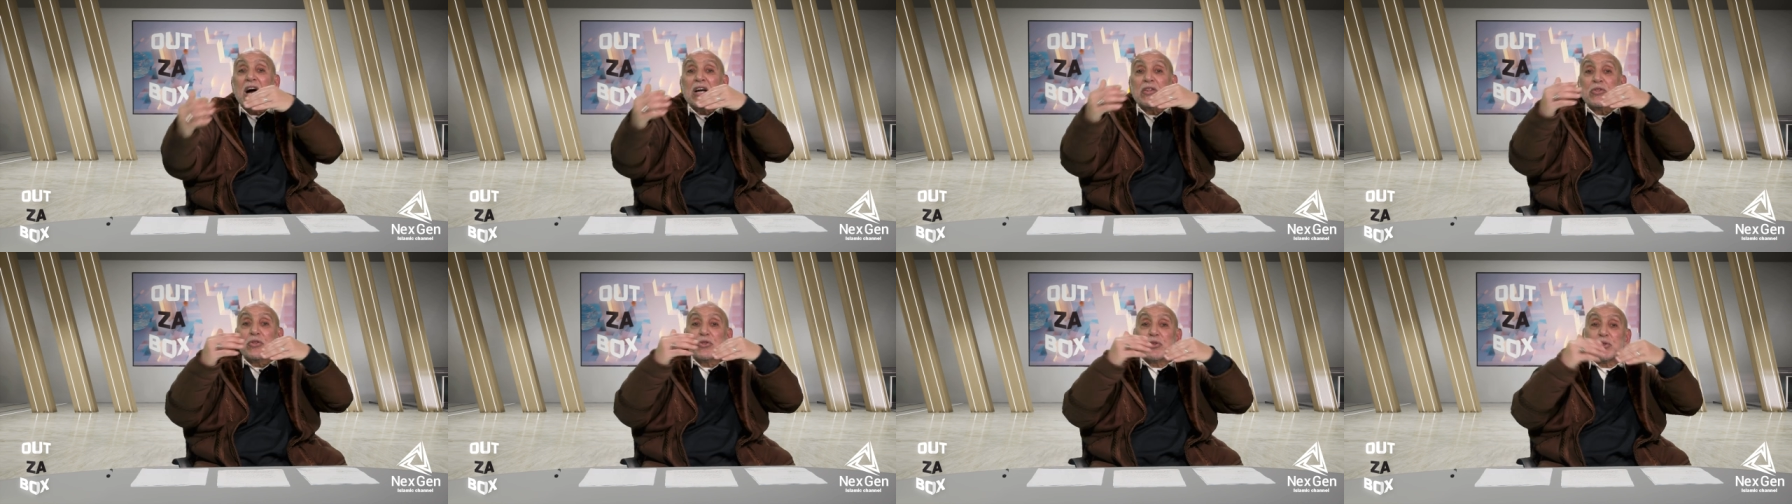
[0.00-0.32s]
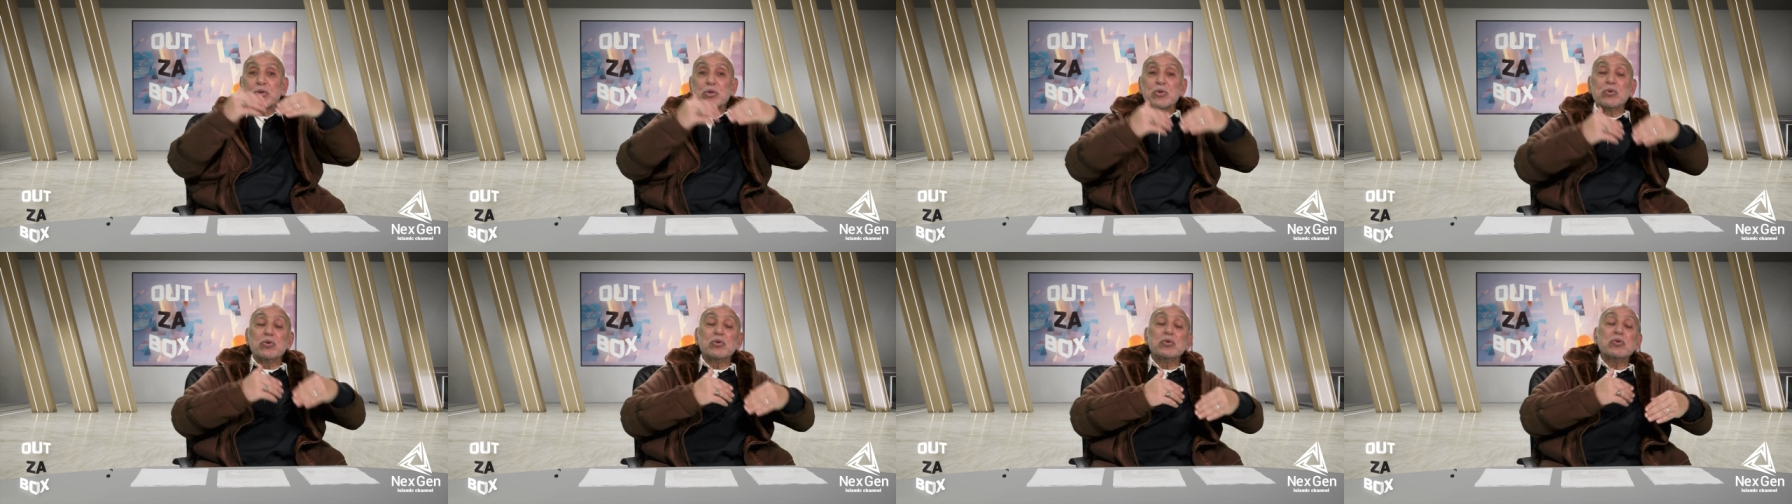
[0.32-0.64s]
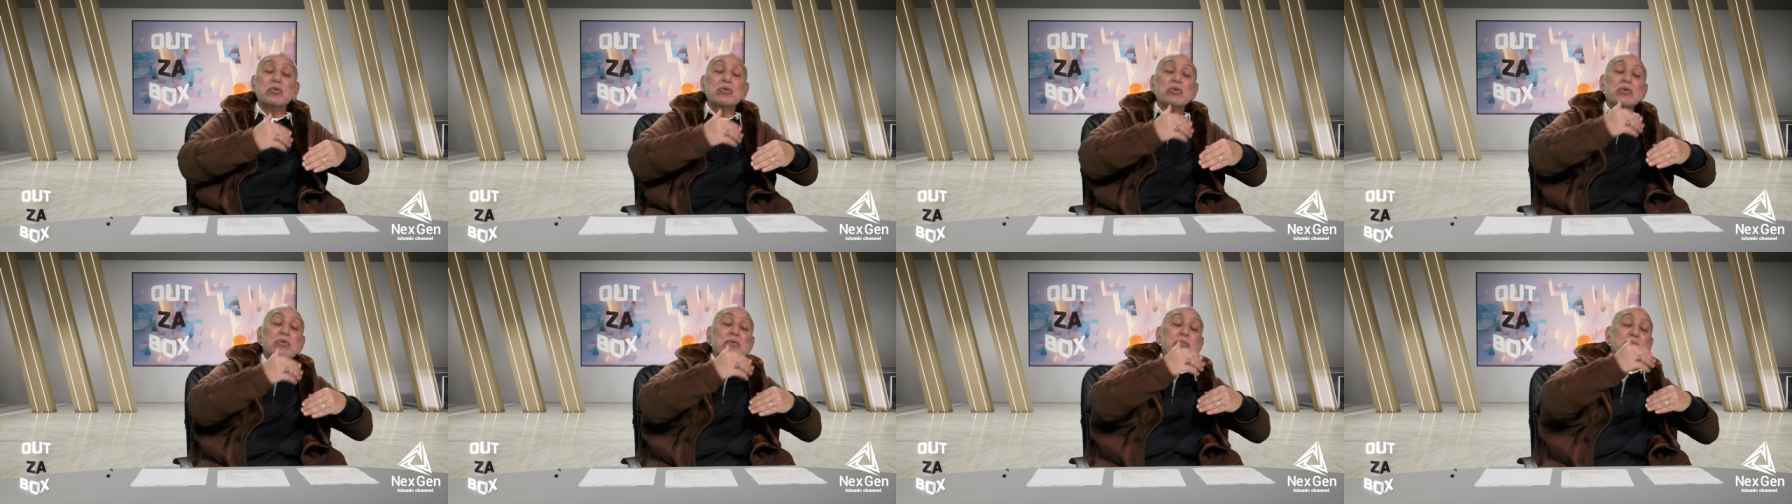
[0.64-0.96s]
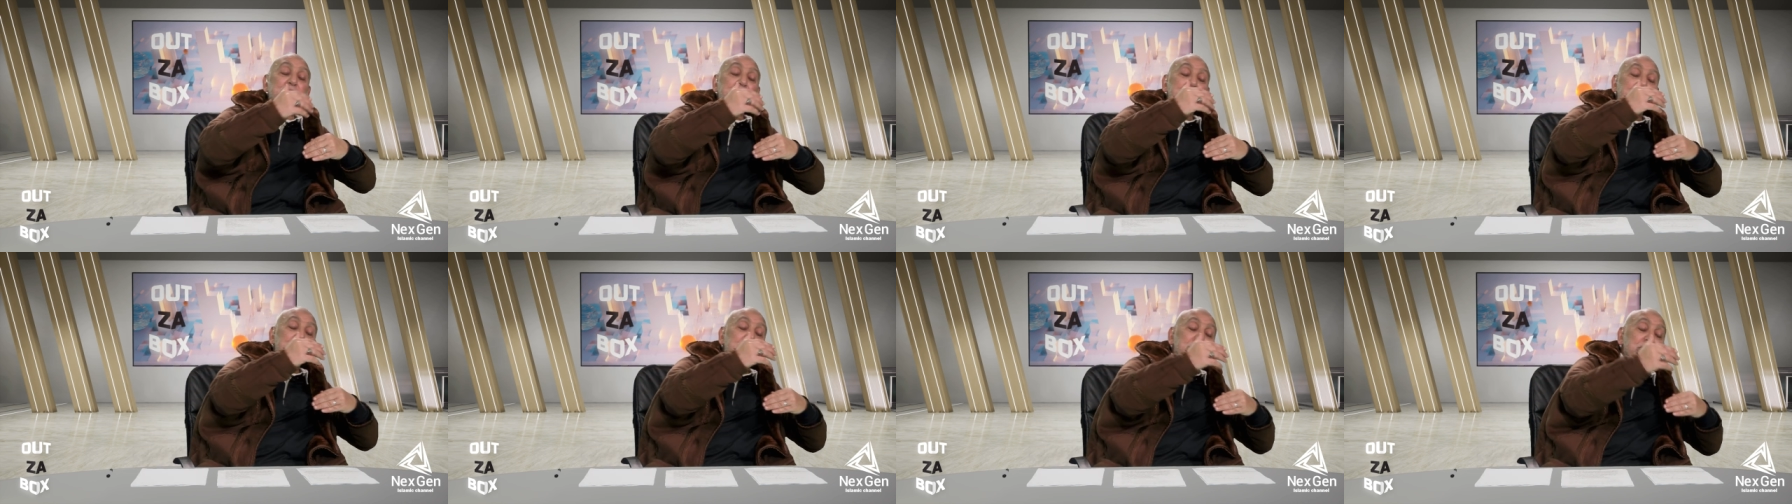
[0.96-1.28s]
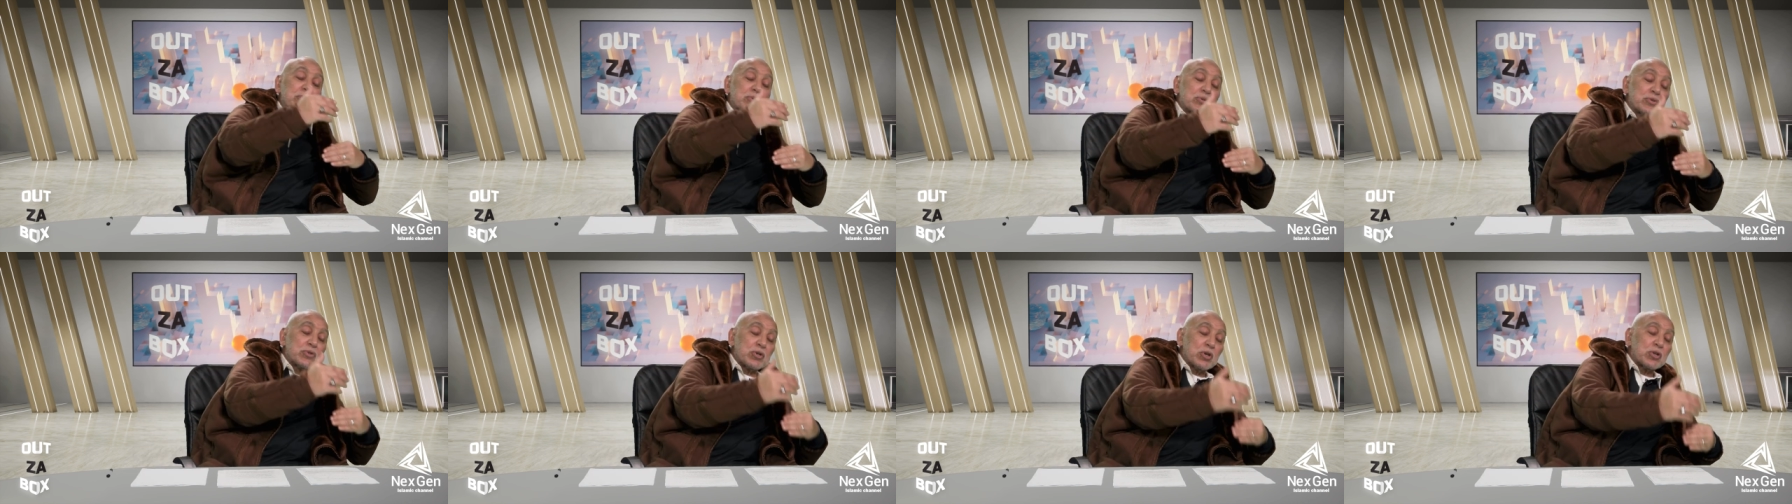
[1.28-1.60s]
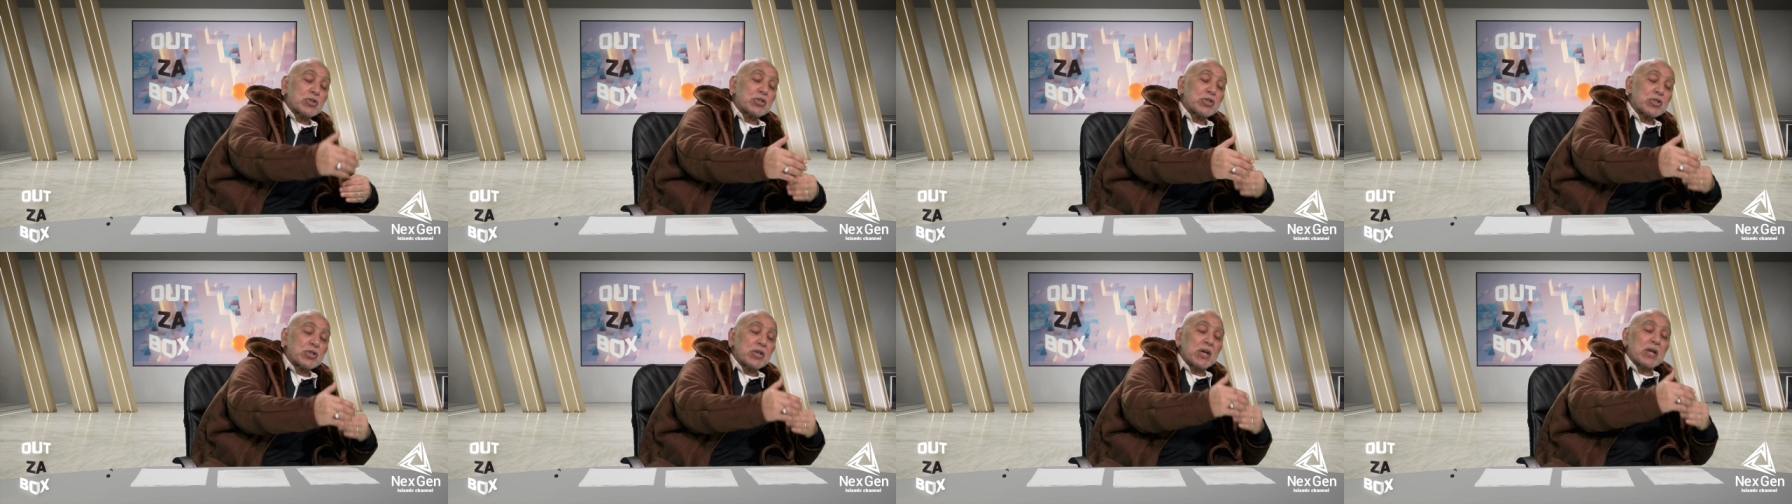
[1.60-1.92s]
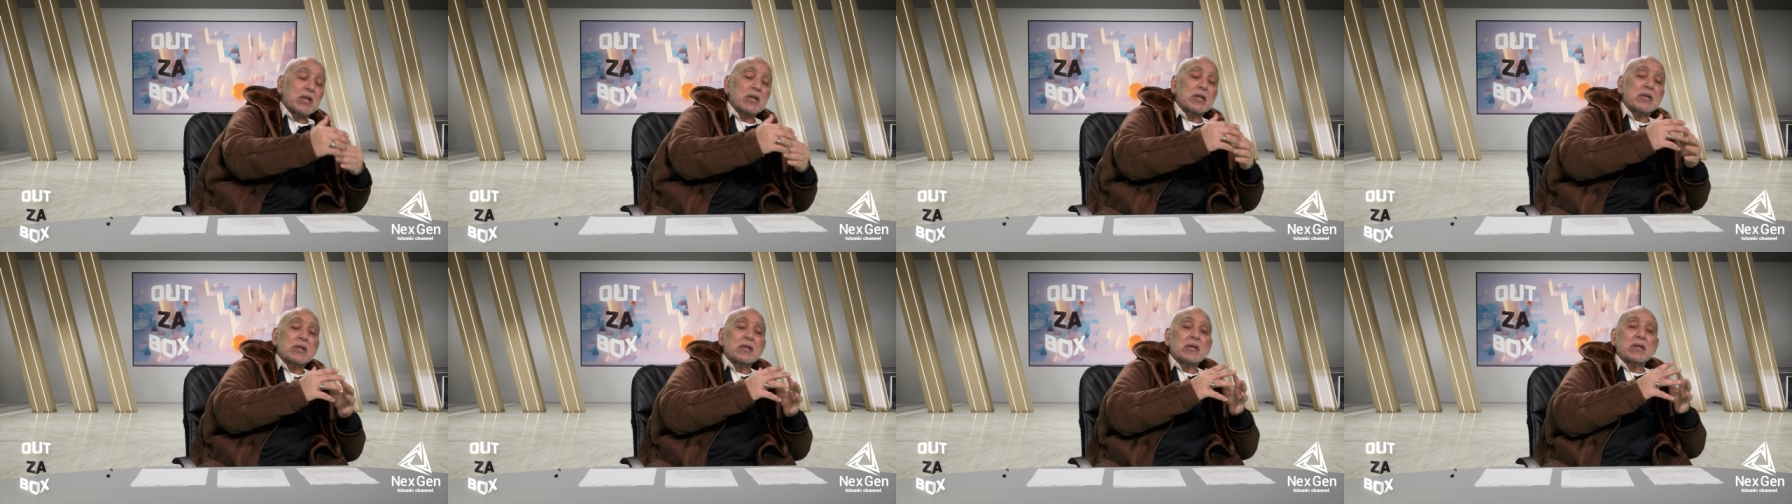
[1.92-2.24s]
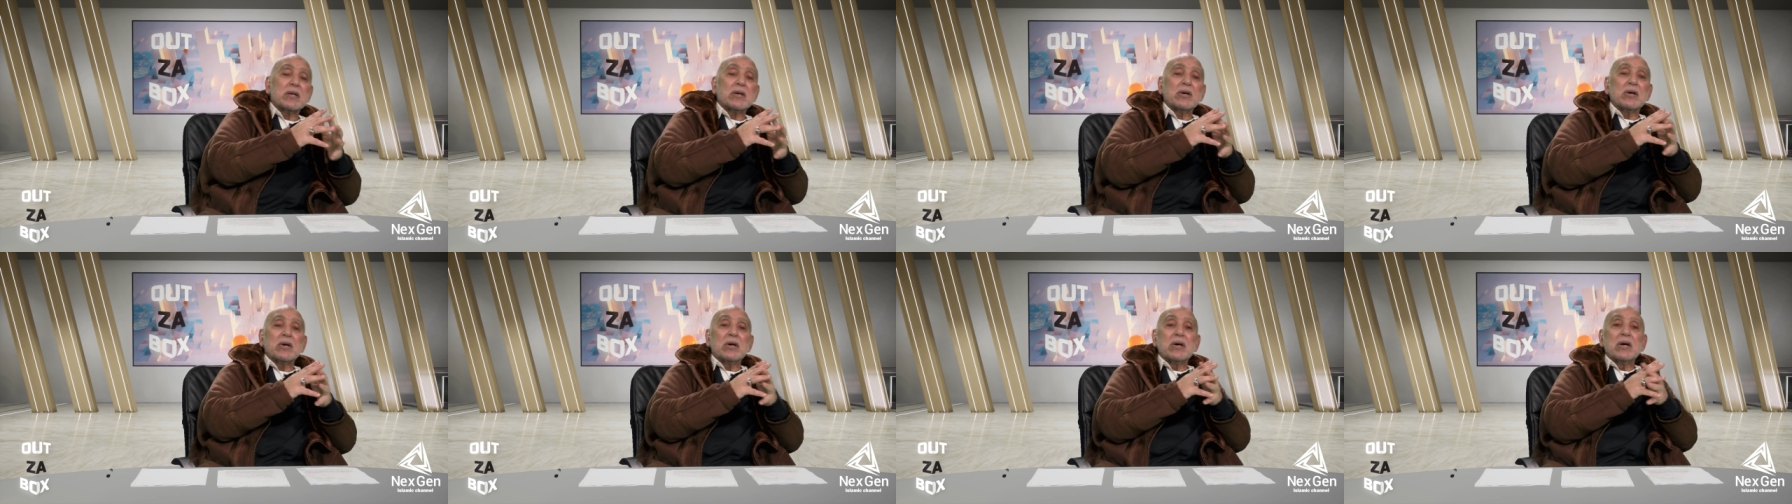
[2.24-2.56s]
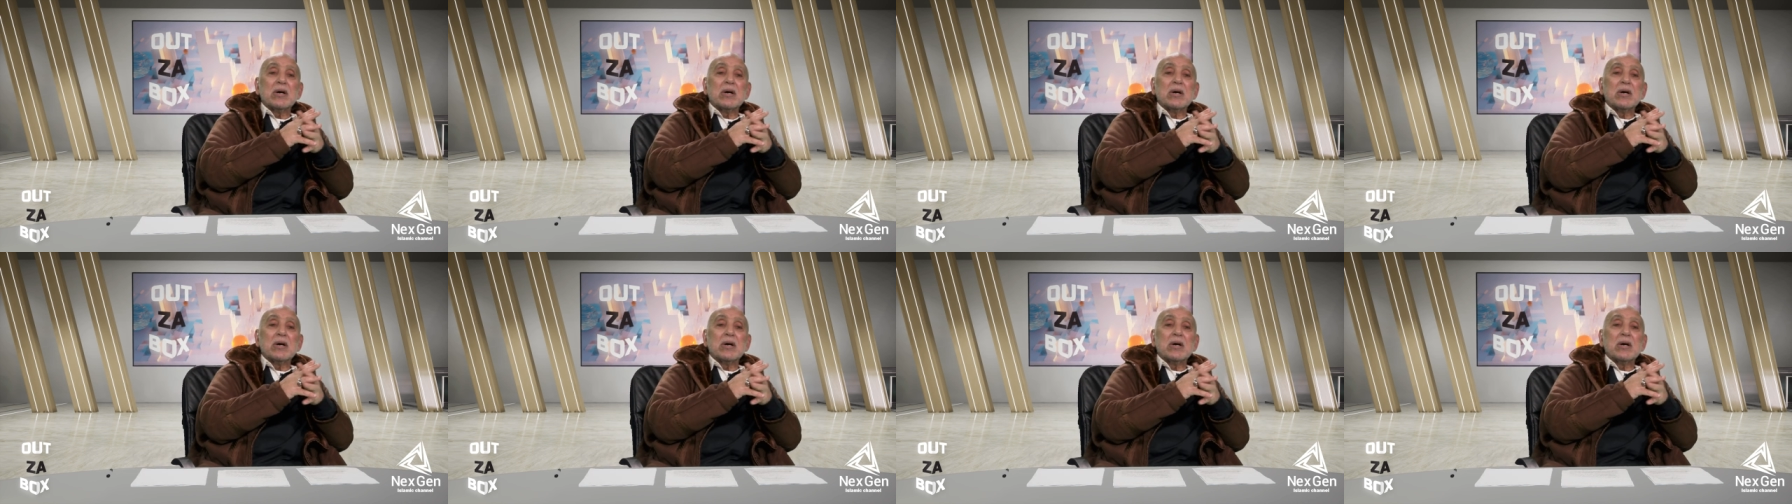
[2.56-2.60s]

and through social